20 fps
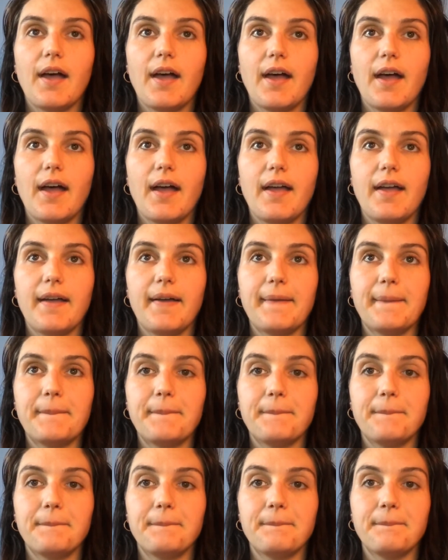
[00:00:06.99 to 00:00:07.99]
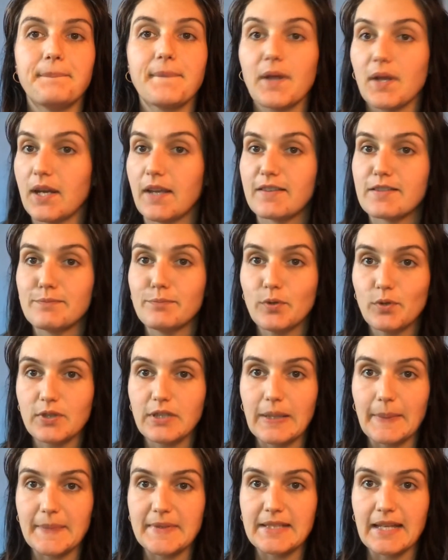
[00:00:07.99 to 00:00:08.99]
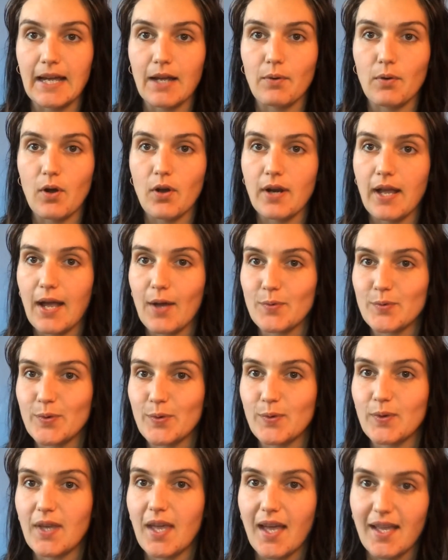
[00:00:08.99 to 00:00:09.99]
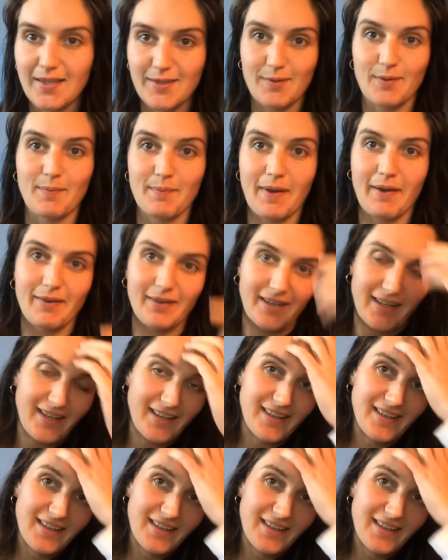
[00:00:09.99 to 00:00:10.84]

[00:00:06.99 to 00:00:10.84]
I'm going to use some more tips now on how to get to America.